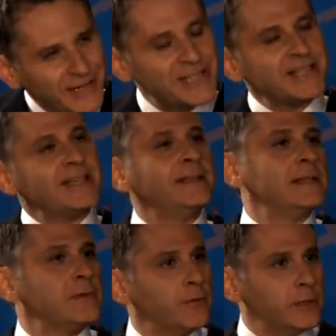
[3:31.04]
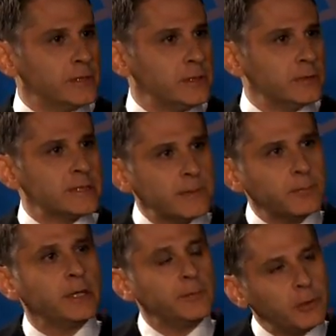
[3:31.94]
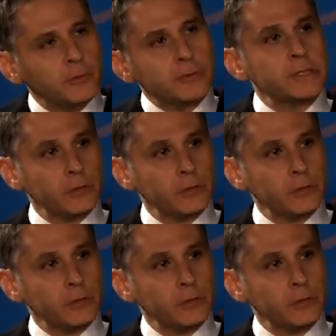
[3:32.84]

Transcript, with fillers: Finish the sentence for us. You're simply well, opposed